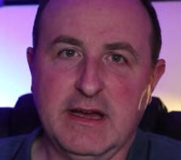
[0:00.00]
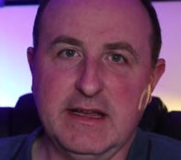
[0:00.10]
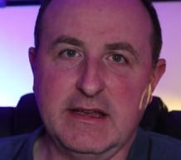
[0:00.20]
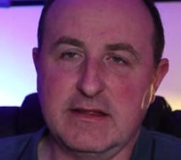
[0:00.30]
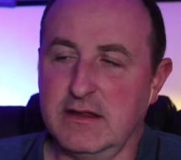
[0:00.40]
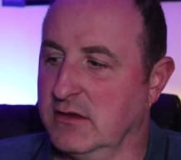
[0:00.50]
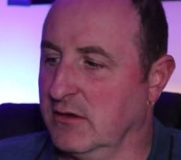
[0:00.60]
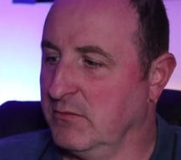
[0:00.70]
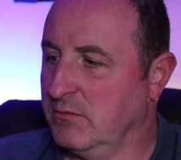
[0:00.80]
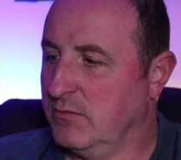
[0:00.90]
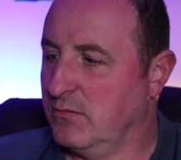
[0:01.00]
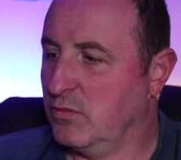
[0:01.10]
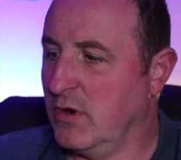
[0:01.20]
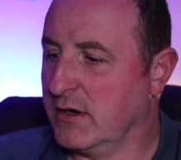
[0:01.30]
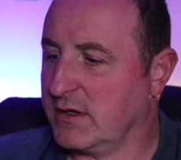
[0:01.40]
anything I'm
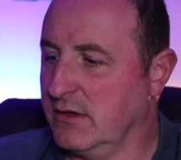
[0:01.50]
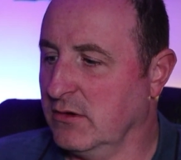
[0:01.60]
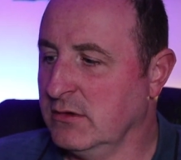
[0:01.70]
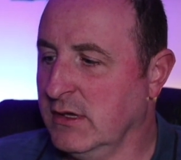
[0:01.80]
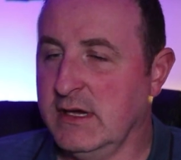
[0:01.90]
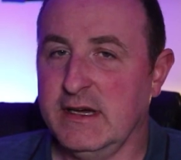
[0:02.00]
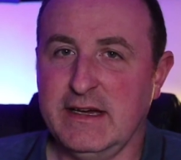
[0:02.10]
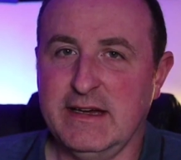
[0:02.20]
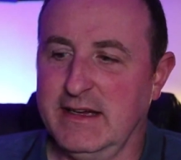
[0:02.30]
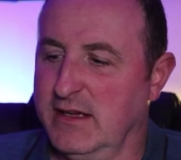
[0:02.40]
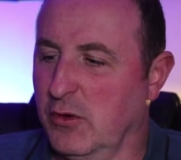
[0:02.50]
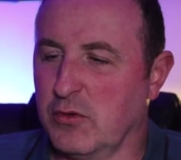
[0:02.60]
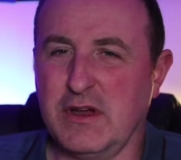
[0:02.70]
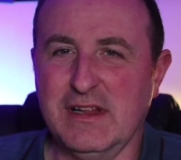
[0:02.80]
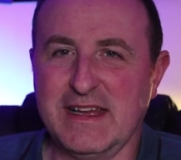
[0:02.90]
working on, it
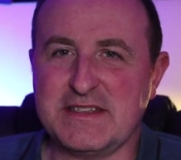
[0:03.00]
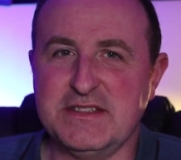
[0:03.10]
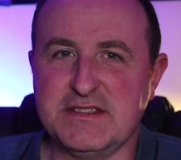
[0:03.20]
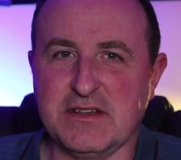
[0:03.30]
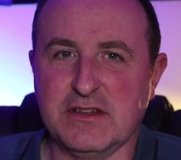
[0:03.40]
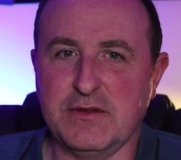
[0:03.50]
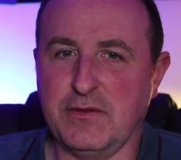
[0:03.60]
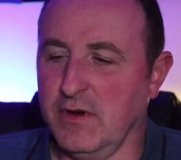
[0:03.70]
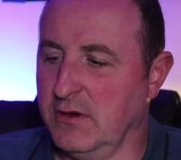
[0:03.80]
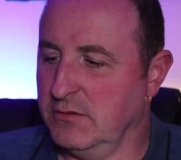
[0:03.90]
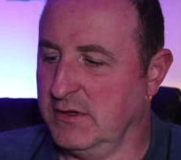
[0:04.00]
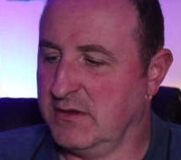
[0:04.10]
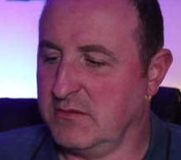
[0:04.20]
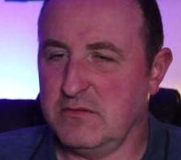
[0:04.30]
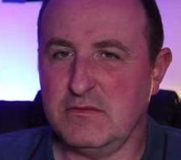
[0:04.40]
all collects inside the
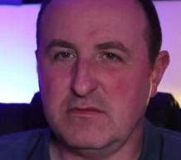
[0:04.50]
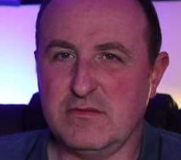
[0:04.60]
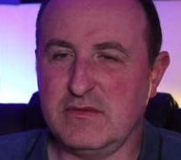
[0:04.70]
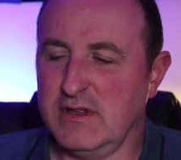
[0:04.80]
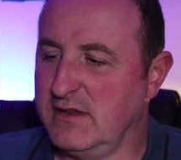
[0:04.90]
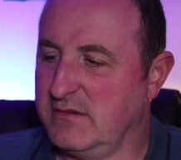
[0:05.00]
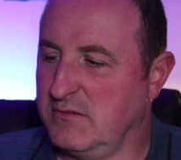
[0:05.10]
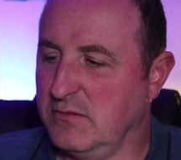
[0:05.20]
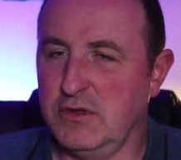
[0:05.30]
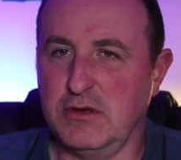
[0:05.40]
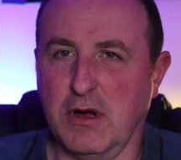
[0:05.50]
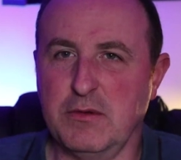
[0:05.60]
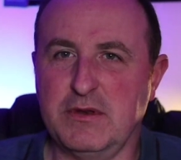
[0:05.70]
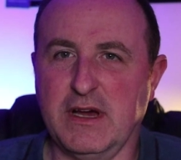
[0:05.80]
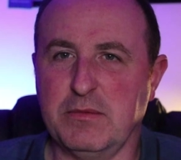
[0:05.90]
phone. When you
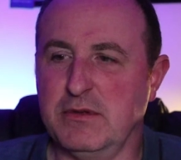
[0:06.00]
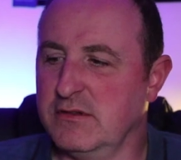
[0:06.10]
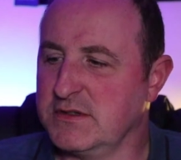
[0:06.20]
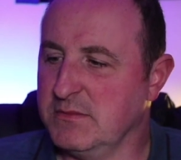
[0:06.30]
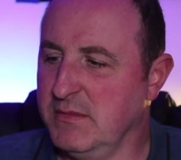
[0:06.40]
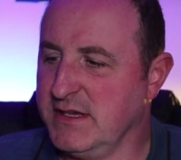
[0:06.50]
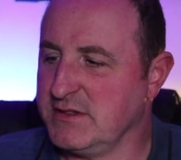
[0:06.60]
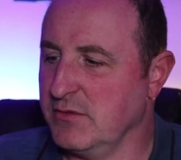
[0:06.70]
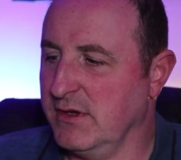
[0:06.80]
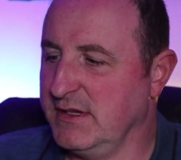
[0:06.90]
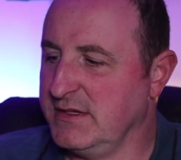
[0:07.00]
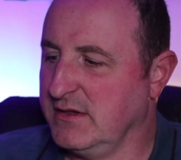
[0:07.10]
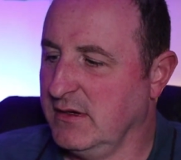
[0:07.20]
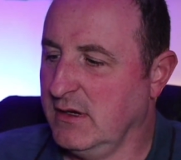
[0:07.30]
open it up, it looks a mess, really.